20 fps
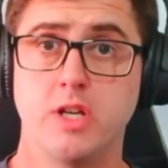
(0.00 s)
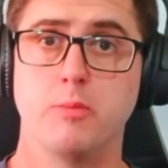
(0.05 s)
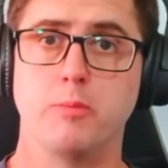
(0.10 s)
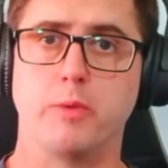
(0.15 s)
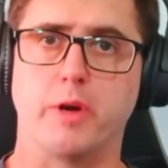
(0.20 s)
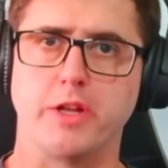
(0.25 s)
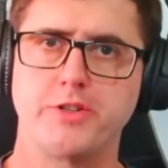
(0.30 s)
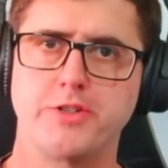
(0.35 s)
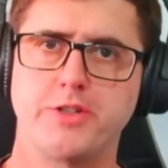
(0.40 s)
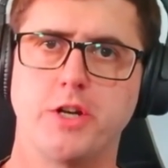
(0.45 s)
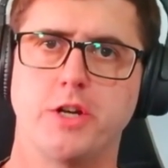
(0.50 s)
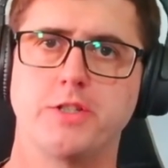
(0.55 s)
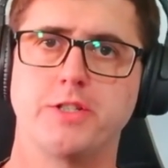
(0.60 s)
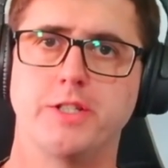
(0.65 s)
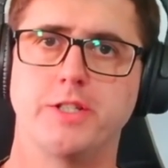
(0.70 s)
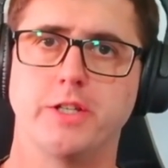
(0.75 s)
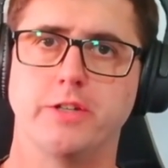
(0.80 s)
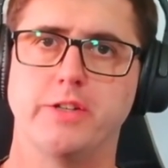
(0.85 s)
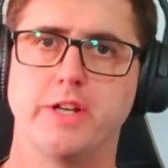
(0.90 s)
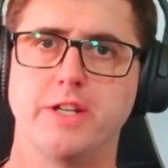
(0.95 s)
but I started
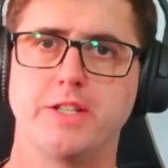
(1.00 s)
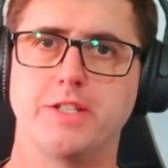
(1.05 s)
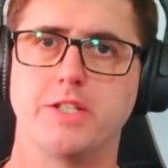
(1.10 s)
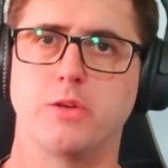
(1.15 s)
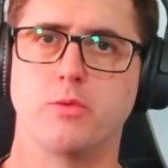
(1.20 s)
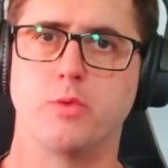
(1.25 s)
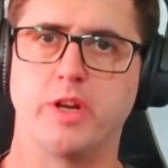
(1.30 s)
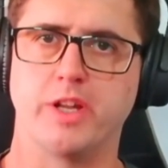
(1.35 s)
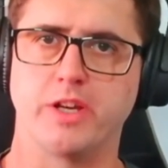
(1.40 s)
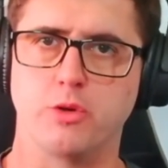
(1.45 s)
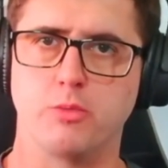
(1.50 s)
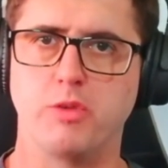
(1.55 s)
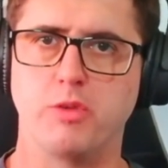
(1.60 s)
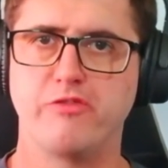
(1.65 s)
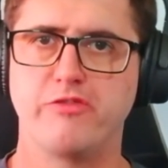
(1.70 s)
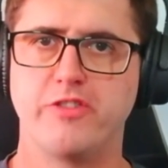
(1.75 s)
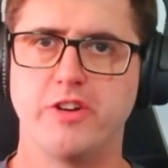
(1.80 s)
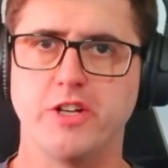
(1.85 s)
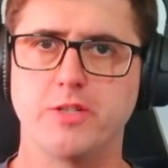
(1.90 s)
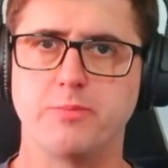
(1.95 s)
donating when I got my
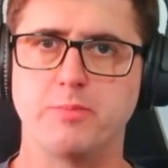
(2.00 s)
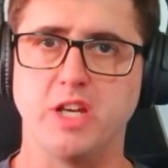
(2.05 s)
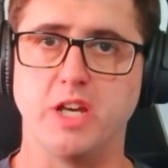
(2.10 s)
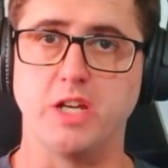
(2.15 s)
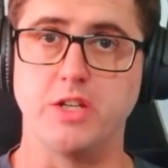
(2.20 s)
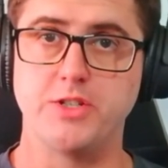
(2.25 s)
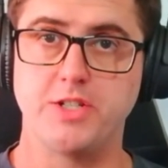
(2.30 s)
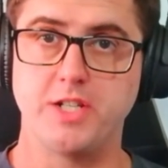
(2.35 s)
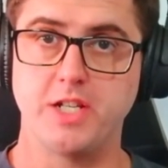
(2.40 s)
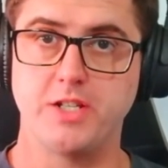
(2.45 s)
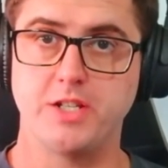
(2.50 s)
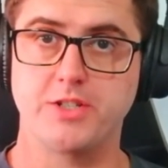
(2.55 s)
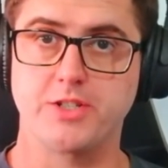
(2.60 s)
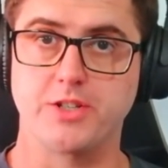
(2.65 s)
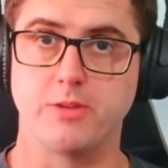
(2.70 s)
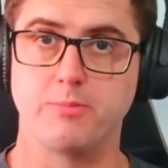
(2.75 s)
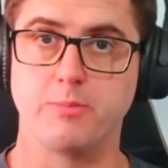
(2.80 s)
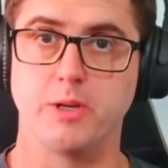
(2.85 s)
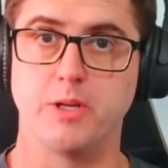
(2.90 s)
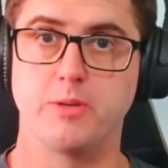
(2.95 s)
first PhD
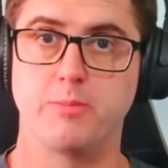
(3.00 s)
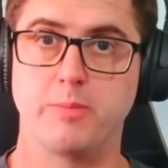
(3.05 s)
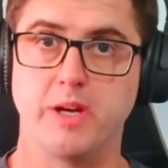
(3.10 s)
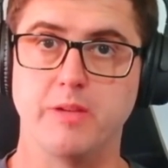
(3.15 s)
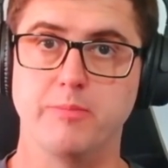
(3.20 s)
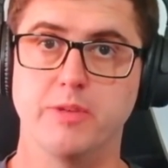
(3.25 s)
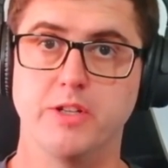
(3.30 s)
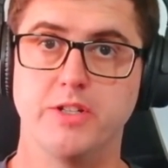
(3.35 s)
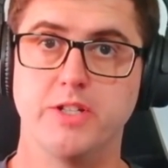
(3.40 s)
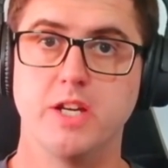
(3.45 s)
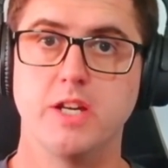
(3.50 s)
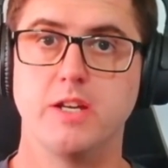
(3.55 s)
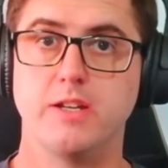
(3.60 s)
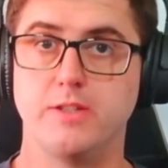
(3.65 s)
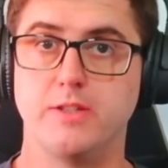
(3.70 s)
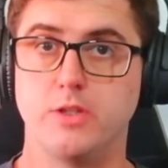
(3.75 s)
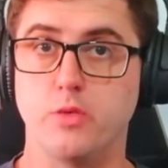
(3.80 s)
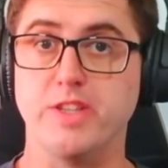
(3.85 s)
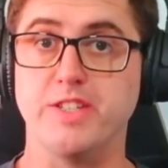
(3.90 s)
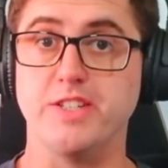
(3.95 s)
stipend payment in
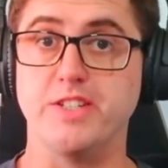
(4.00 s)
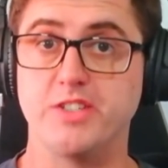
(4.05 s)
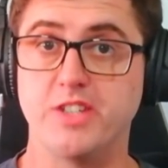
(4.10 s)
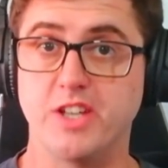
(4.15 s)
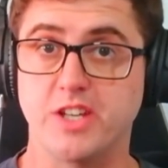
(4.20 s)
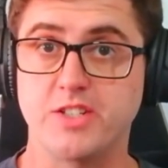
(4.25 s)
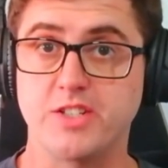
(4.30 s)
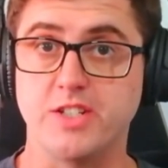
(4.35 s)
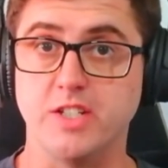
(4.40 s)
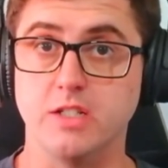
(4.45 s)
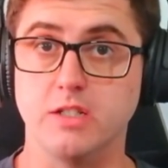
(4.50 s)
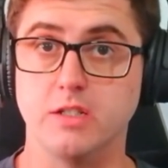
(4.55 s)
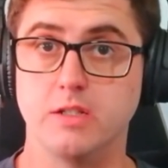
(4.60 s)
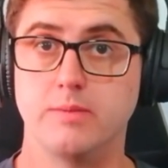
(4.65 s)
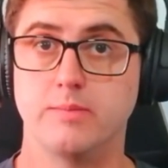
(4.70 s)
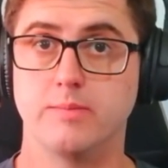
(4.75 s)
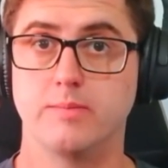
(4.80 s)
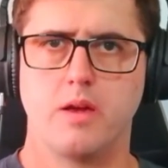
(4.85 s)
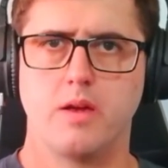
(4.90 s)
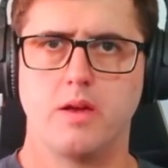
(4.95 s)
2016.
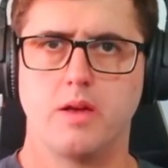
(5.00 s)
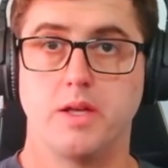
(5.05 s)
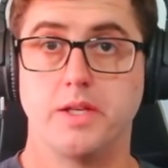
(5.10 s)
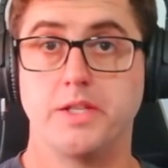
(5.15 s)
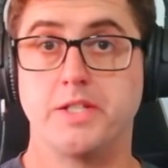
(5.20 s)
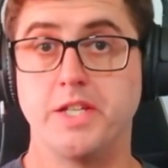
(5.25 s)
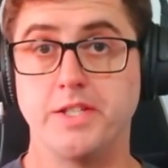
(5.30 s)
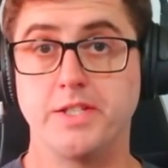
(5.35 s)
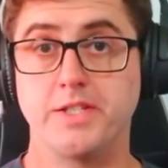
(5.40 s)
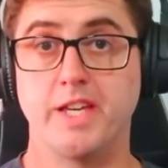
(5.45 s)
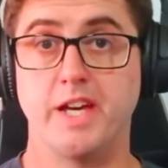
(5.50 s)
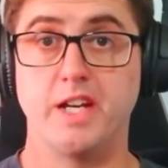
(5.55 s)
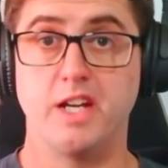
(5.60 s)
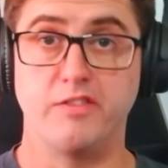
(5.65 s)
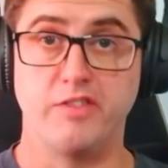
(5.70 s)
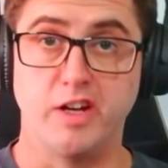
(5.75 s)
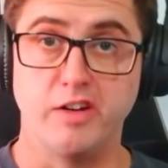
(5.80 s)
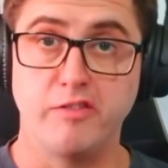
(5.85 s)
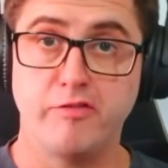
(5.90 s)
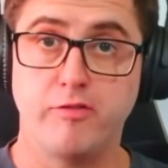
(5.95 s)
Since then I've
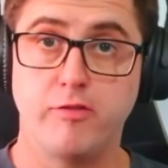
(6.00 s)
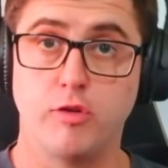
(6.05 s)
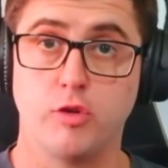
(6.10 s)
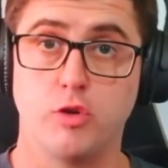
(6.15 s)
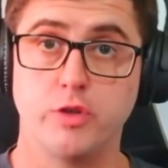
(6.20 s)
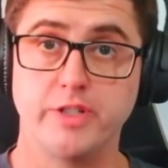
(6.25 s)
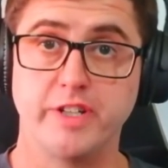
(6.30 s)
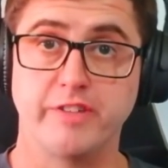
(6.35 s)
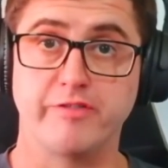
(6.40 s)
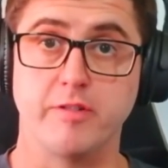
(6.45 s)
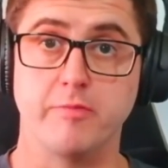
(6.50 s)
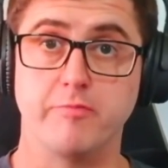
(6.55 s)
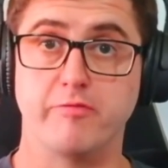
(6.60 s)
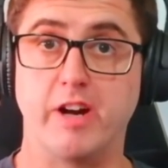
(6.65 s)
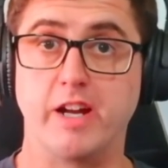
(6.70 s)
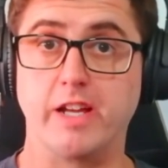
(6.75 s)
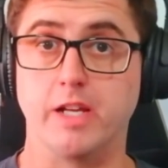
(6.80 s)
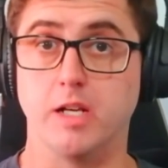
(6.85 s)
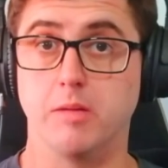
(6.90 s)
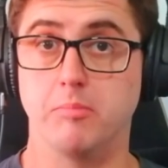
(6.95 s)
had 4 different
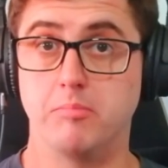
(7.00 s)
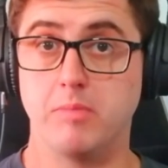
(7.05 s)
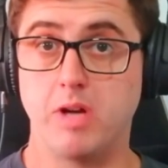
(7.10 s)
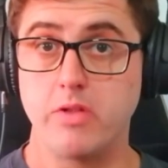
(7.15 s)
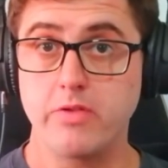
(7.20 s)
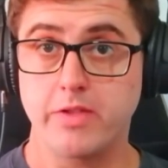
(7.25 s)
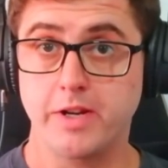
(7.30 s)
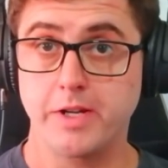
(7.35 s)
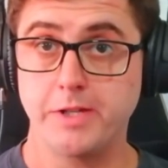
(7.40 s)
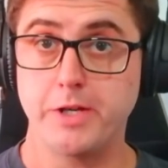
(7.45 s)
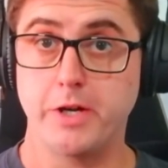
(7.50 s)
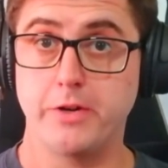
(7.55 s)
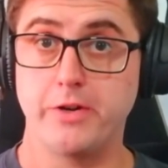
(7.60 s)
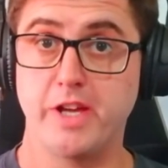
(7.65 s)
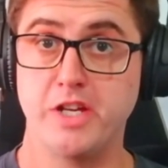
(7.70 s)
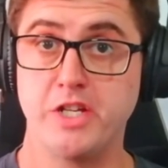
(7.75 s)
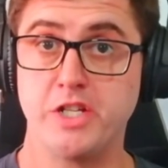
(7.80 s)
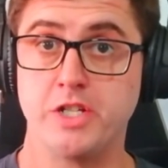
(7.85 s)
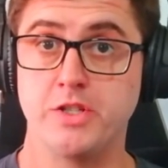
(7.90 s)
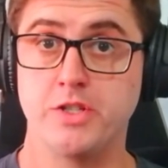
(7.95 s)
regular monthly
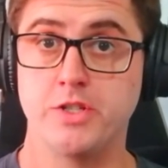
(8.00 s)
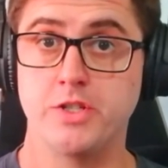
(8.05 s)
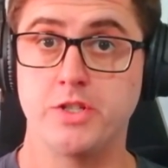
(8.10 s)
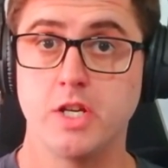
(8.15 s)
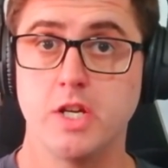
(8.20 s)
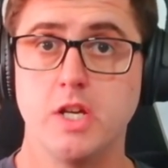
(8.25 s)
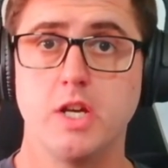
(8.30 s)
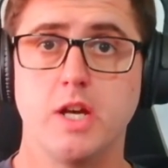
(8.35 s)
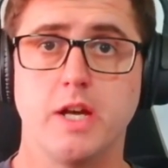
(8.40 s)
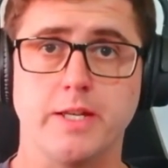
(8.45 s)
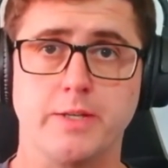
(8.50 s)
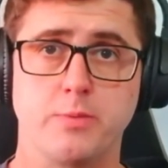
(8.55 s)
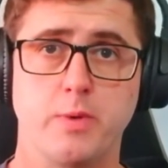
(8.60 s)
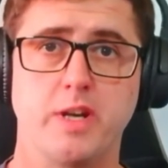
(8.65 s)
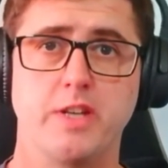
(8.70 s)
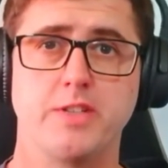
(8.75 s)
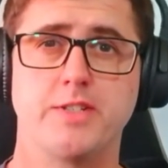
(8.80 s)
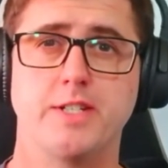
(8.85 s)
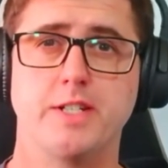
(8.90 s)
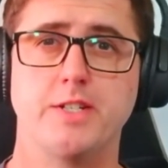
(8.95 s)
donations, as well
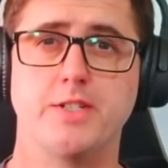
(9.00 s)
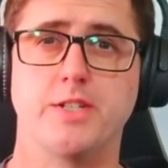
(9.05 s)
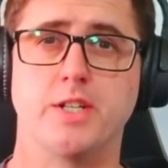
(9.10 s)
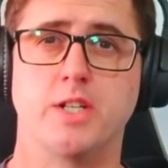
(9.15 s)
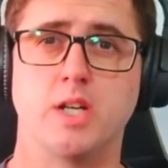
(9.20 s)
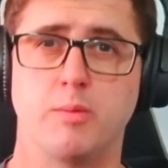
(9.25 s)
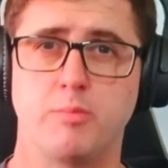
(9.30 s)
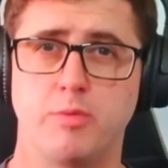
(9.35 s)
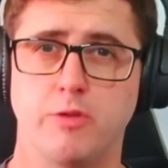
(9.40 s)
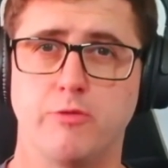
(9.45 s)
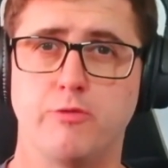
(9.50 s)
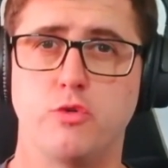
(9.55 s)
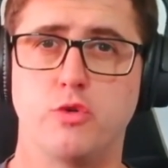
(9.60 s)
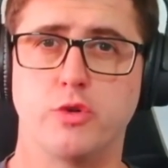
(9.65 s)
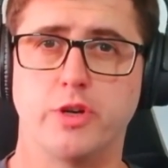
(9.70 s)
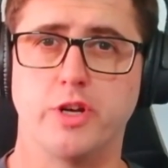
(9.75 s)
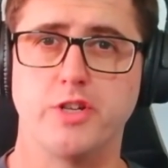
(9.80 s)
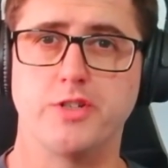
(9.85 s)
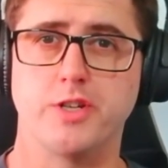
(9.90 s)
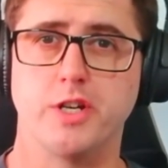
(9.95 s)
as at least a couple of
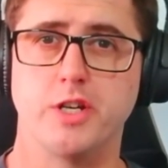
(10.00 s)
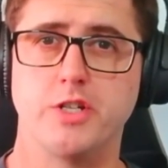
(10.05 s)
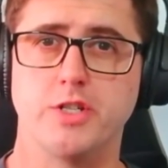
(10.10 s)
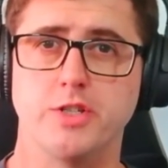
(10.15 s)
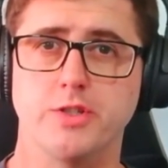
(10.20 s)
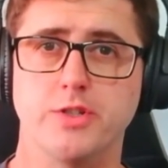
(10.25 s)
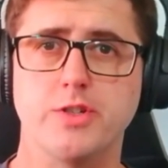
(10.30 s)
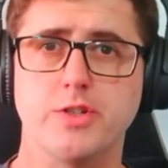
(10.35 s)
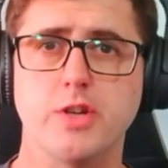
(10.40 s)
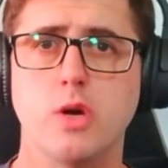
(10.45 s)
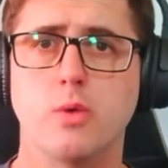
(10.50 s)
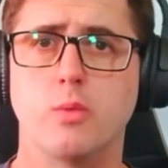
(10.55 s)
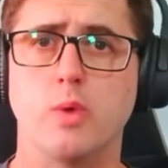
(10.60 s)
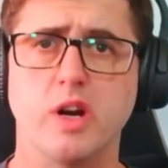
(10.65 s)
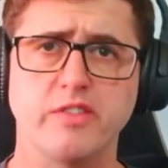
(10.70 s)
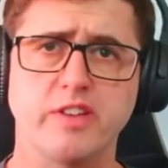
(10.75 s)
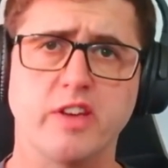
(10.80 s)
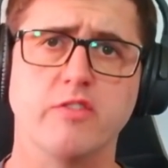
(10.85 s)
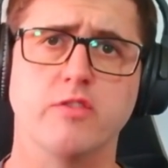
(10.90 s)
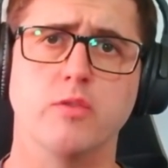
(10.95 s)
organisations where
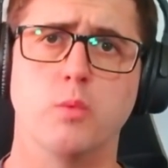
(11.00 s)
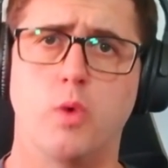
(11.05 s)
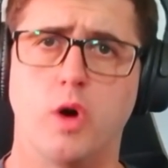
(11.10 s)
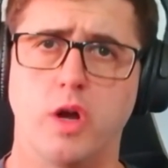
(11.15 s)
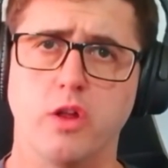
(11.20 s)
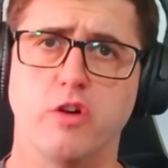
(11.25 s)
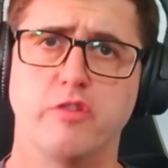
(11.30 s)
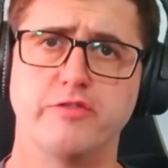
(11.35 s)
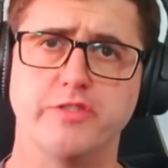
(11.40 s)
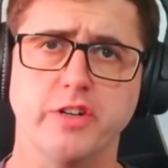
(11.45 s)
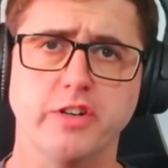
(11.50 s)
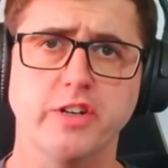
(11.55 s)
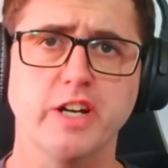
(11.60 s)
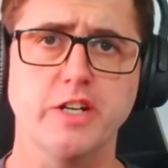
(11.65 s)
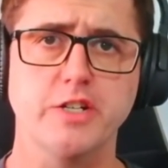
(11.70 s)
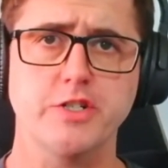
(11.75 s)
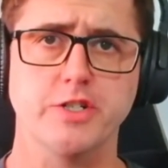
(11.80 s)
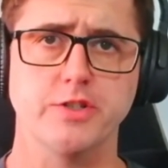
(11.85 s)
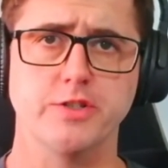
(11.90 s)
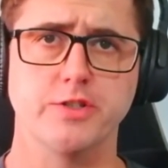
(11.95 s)
I've given one-off
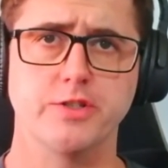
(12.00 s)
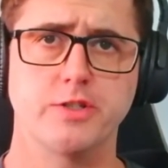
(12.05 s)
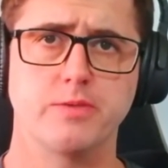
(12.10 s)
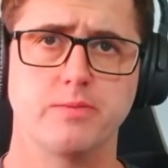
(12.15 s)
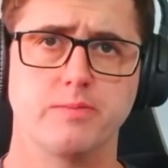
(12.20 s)
donations.